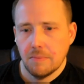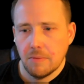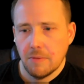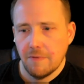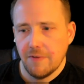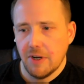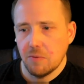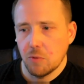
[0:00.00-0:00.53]

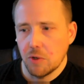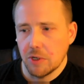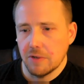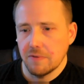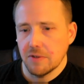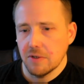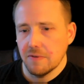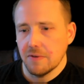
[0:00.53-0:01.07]
Fine work.
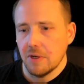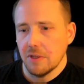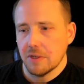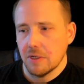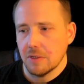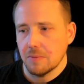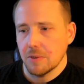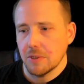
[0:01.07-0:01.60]
You've served all the
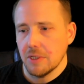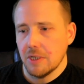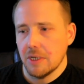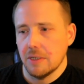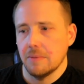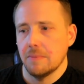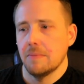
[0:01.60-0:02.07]
customers in line.